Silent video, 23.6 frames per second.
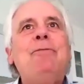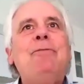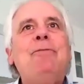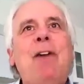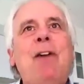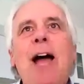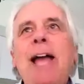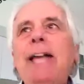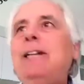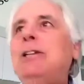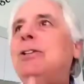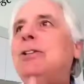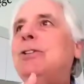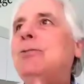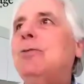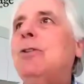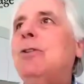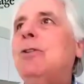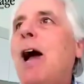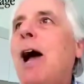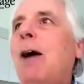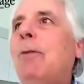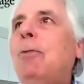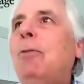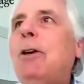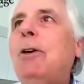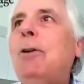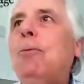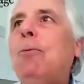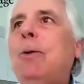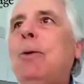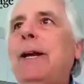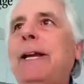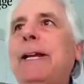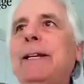I could, I want to
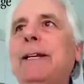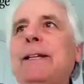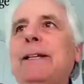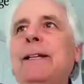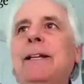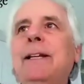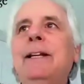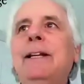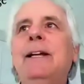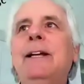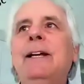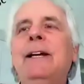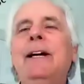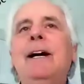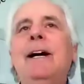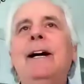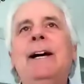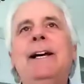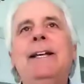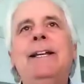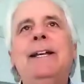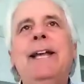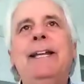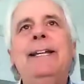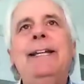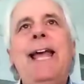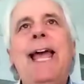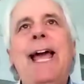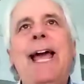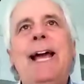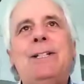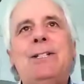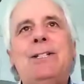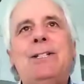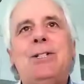read an
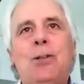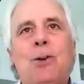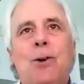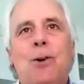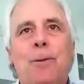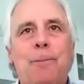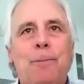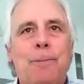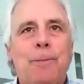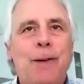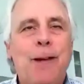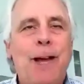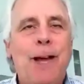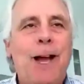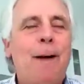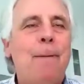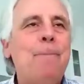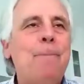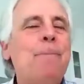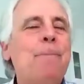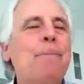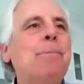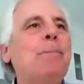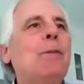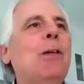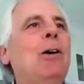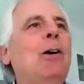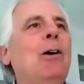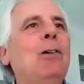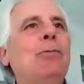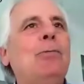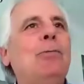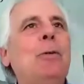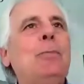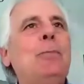excerpt
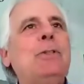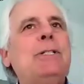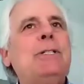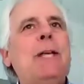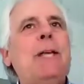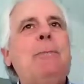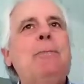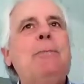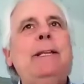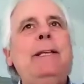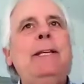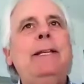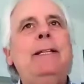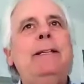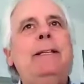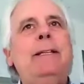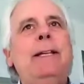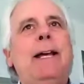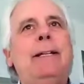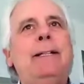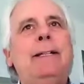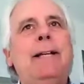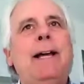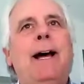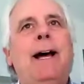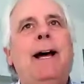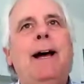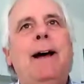from something that